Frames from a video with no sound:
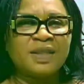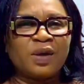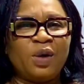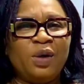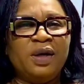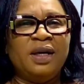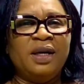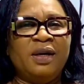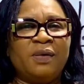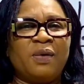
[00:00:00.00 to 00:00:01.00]

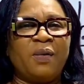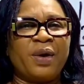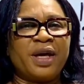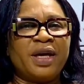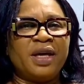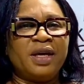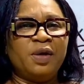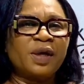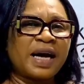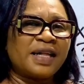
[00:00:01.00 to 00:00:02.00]
So when we
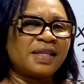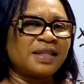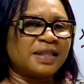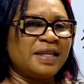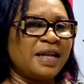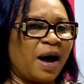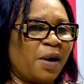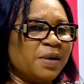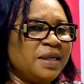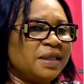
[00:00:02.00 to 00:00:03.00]
look at this thing
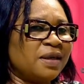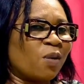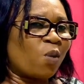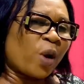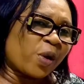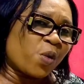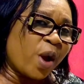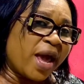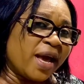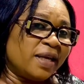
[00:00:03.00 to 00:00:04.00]
now, it's a quick
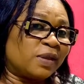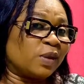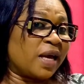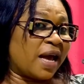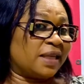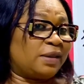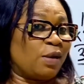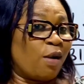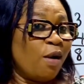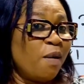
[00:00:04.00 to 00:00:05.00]
way to get
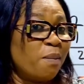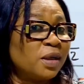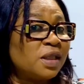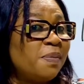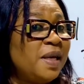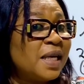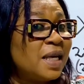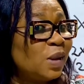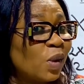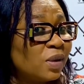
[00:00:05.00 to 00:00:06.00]
your
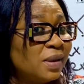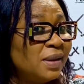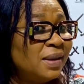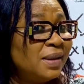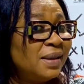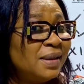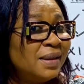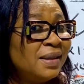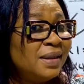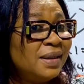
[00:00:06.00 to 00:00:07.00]
multiplication.
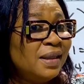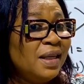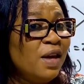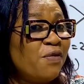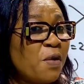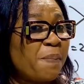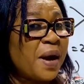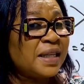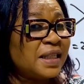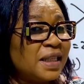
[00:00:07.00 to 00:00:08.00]
If you
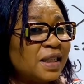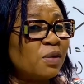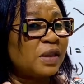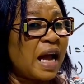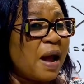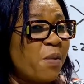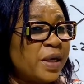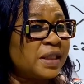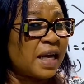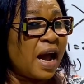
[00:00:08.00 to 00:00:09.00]
practice it time
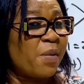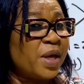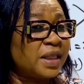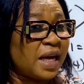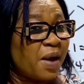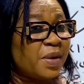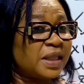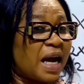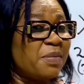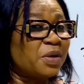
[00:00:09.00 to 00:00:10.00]
with time with time
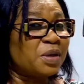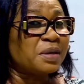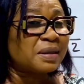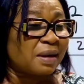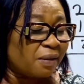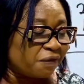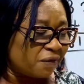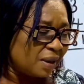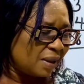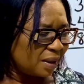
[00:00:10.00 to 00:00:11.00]
with time, you see yourself
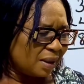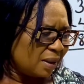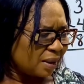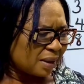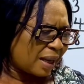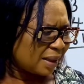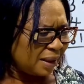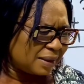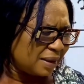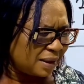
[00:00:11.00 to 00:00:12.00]

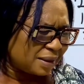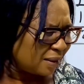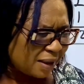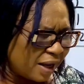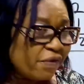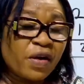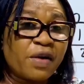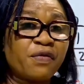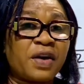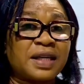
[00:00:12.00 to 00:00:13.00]
calculating it in your head
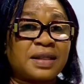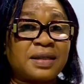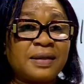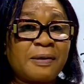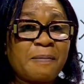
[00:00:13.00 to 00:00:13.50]
very fast.